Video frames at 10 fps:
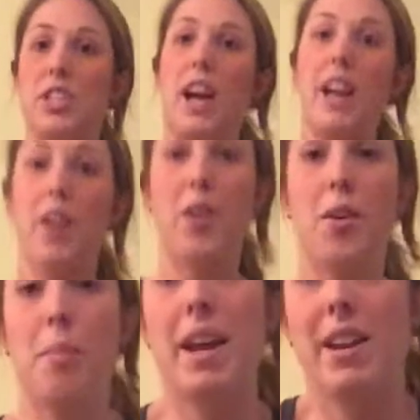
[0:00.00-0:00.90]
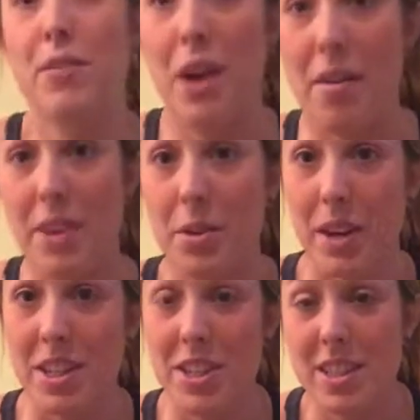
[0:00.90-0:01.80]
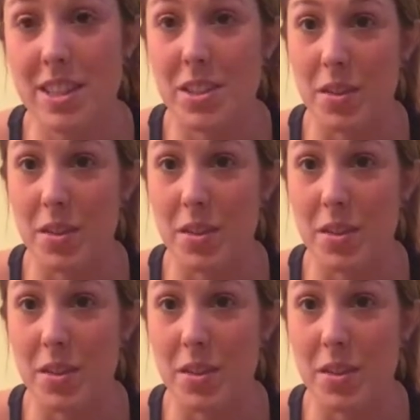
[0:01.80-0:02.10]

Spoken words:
try at home, and if you have any questions,